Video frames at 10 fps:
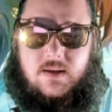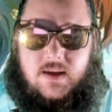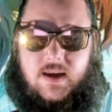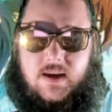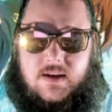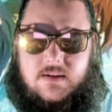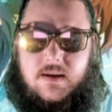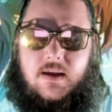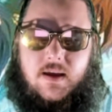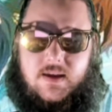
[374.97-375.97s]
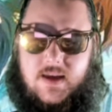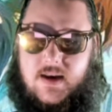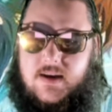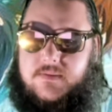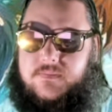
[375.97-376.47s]
and I get
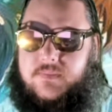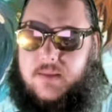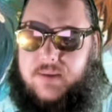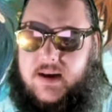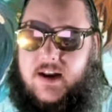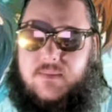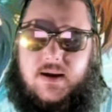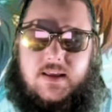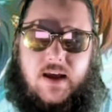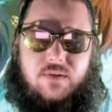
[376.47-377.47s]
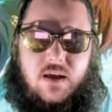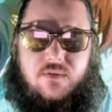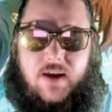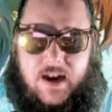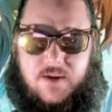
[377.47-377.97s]
it. Being anime, they have a lot
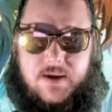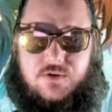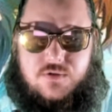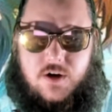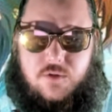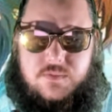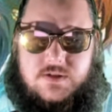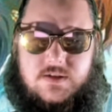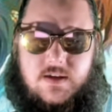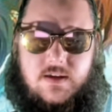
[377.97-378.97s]
of anime tropes.